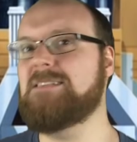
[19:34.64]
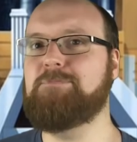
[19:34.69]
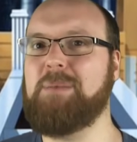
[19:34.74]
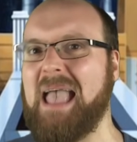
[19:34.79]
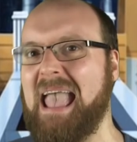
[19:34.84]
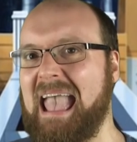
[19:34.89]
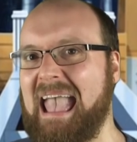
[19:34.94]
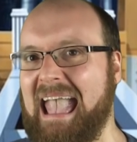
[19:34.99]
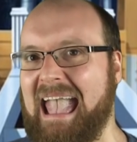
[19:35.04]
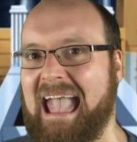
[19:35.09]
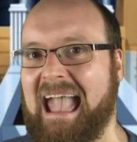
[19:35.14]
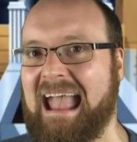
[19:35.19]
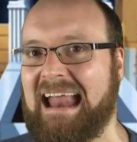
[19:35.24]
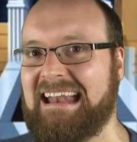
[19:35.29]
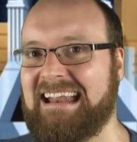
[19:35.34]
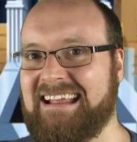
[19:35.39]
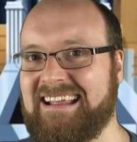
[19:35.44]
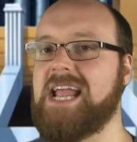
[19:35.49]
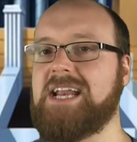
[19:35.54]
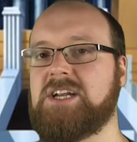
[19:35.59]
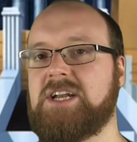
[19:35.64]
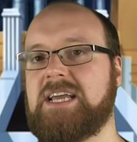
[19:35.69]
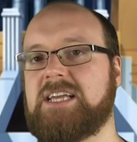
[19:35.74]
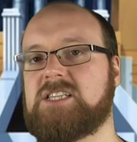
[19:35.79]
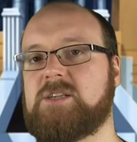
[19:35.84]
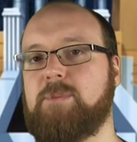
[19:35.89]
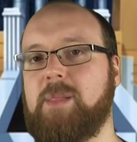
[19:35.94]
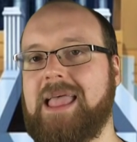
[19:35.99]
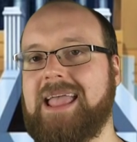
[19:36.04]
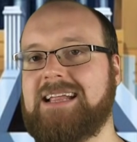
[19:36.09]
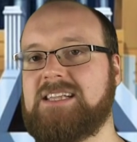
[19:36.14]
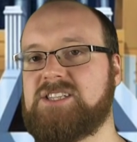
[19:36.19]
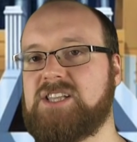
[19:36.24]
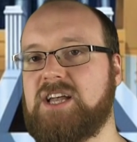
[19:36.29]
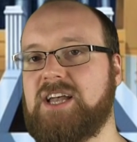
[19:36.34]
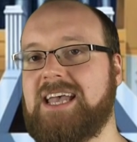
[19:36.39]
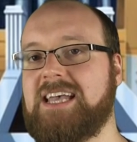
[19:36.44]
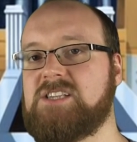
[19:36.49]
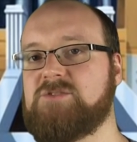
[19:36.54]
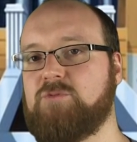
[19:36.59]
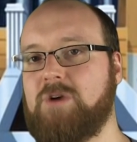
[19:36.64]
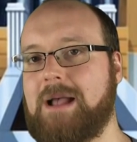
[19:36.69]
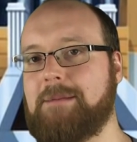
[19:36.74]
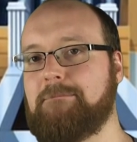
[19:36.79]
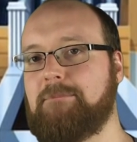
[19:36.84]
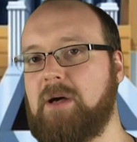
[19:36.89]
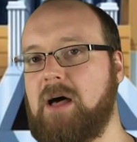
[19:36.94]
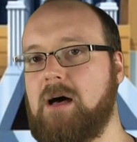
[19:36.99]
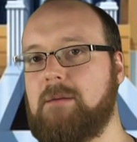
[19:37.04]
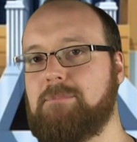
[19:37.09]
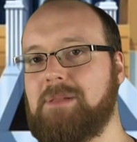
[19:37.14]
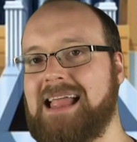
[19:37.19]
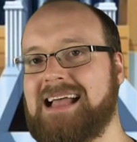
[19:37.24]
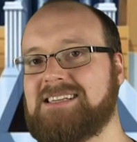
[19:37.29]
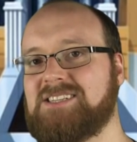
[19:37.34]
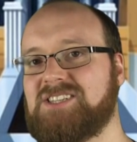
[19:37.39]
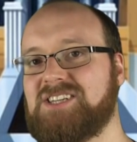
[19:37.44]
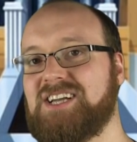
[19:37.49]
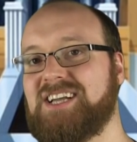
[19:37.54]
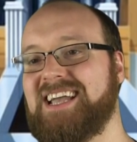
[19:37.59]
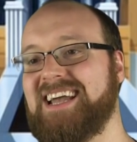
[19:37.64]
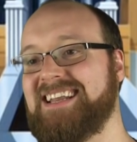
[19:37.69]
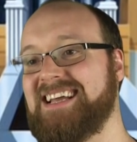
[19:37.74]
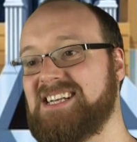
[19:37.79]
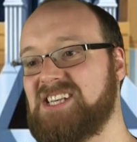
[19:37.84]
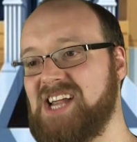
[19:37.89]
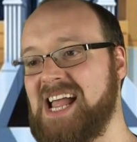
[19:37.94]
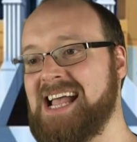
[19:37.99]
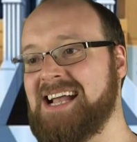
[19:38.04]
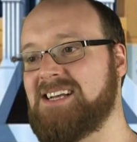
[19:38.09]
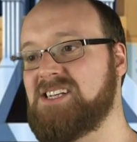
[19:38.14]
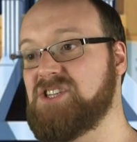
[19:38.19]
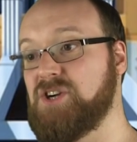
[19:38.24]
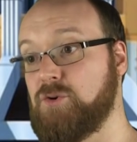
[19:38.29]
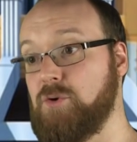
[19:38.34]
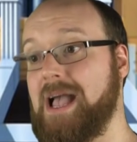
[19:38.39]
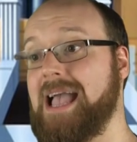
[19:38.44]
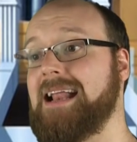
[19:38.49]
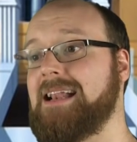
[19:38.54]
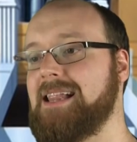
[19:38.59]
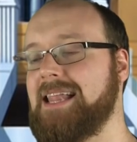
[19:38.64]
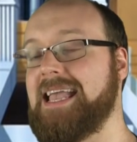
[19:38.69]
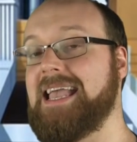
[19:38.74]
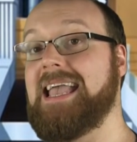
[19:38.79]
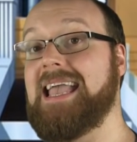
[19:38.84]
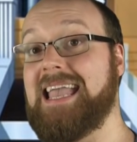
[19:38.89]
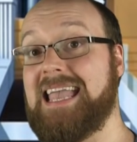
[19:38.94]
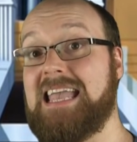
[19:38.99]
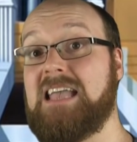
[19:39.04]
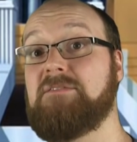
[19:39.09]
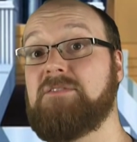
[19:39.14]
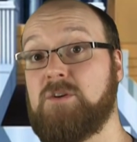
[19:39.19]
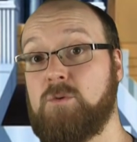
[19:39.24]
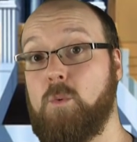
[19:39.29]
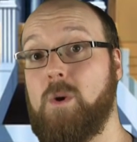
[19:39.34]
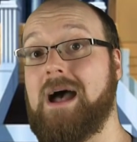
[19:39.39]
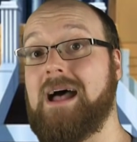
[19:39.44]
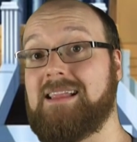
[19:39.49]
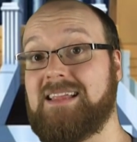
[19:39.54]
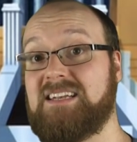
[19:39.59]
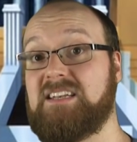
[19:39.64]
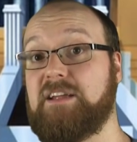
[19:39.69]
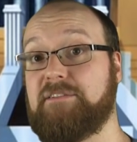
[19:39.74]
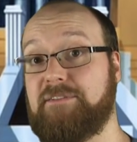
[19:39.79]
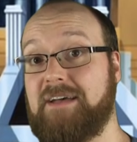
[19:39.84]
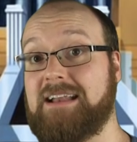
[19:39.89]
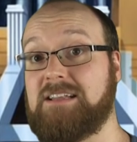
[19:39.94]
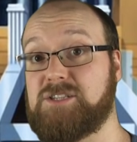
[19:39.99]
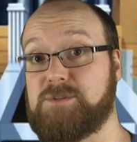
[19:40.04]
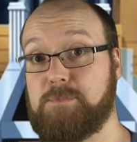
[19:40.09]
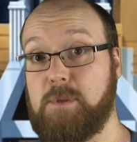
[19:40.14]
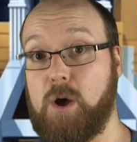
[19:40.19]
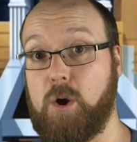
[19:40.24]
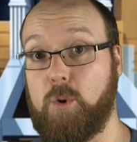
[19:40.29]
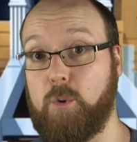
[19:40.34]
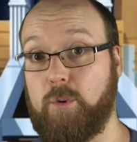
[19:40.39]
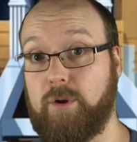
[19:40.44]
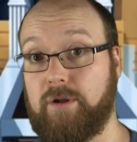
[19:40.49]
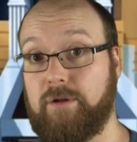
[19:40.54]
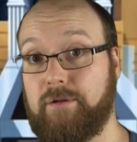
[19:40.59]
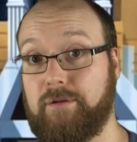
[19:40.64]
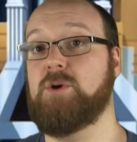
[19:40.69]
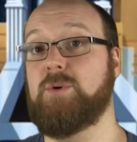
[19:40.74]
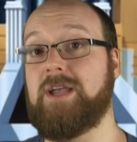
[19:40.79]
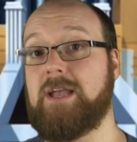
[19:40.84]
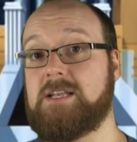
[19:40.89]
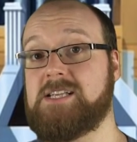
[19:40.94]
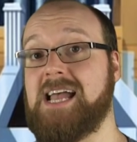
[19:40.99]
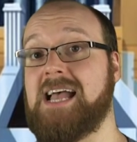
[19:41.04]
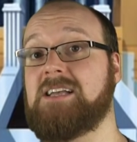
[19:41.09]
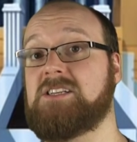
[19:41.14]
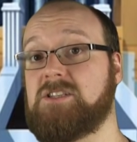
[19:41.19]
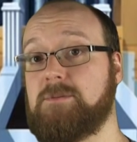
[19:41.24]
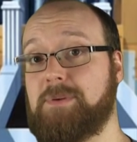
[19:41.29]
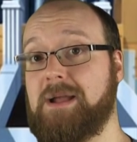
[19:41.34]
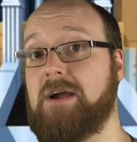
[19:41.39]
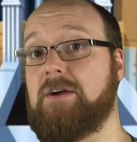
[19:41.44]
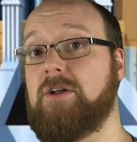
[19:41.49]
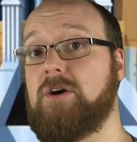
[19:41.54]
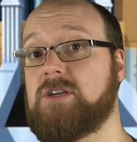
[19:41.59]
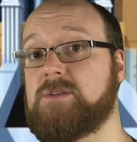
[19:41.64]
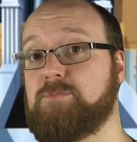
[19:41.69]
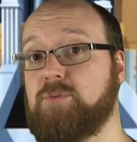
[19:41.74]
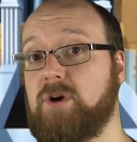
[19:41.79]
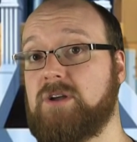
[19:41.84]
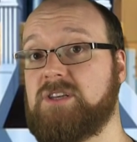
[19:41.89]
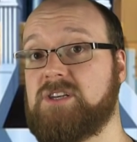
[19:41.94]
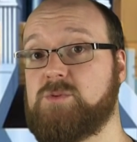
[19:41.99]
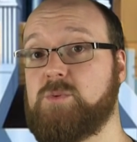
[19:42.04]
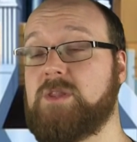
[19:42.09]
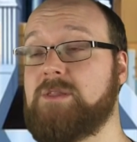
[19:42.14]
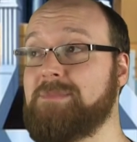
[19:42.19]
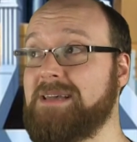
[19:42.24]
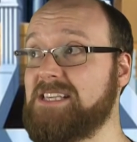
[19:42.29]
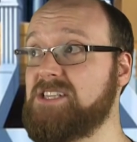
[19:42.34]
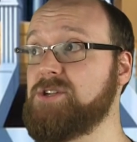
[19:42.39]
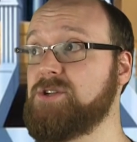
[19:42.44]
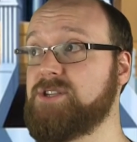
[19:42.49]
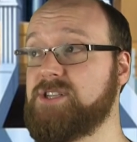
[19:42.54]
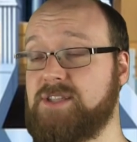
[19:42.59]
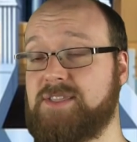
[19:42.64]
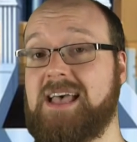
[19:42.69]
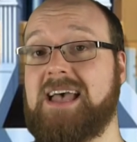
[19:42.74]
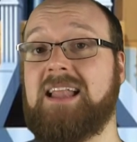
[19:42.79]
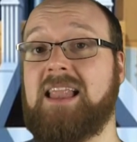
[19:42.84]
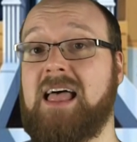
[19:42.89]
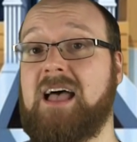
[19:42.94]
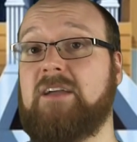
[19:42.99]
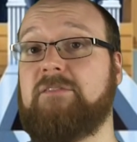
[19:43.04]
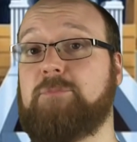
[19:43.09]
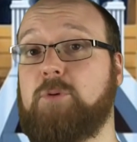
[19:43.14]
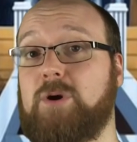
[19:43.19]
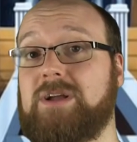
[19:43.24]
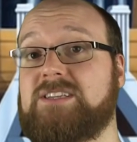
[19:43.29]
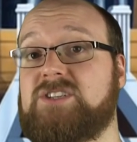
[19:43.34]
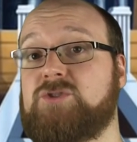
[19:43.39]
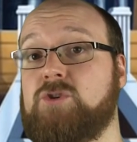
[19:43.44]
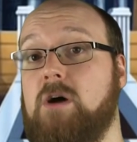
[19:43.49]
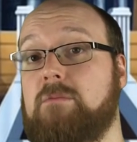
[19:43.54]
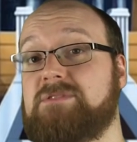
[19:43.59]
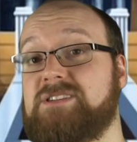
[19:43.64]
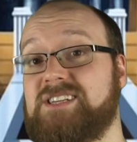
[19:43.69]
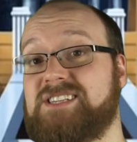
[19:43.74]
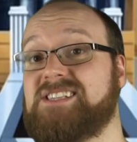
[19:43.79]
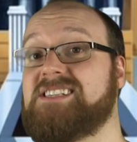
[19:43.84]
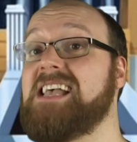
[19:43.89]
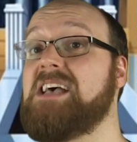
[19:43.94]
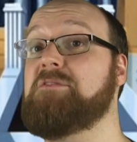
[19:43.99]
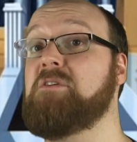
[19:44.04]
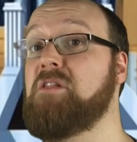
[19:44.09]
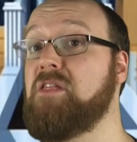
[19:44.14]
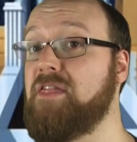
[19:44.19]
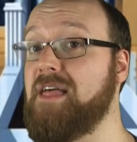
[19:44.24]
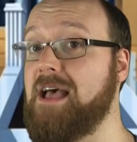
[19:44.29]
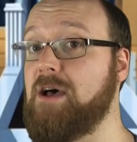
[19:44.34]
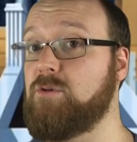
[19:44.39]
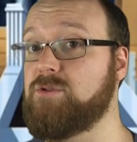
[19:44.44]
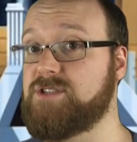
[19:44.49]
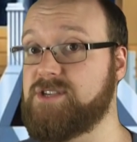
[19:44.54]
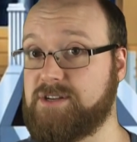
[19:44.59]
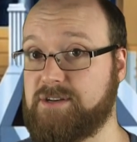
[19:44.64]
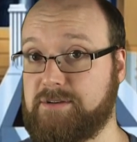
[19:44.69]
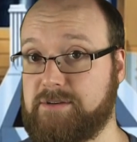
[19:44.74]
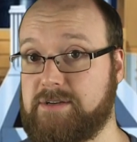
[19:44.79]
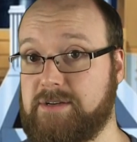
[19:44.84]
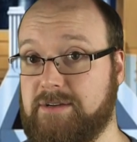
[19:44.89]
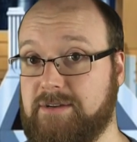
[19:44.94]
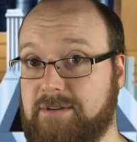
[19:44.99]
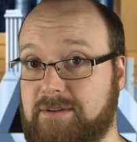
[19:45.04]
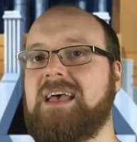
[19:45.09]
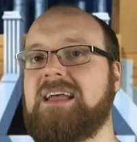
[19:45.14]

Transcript: He's bad. Jaden explains that his Rampart Blaster can attack directly even while in defense mode, and so he attacks the Paradox Brothers with missiles and their life points drop to 7,000.